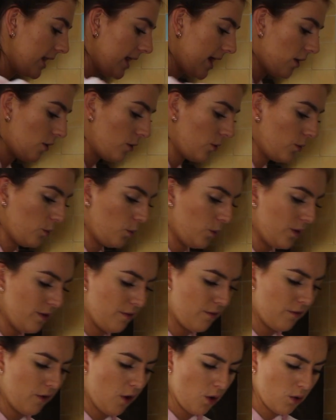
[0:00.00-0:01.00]
now we
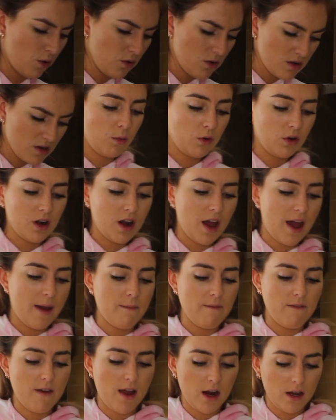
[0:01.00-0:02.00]
fold. I'm not gonna
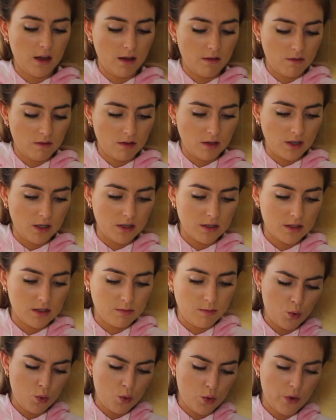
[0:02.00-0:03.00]
lie, I'm very
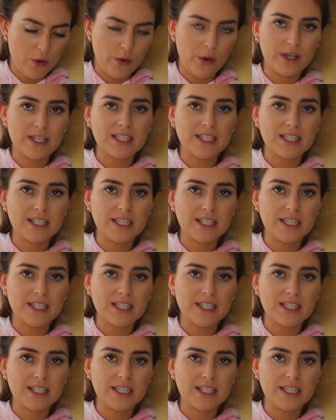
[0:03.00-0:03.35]
confused. Oh, it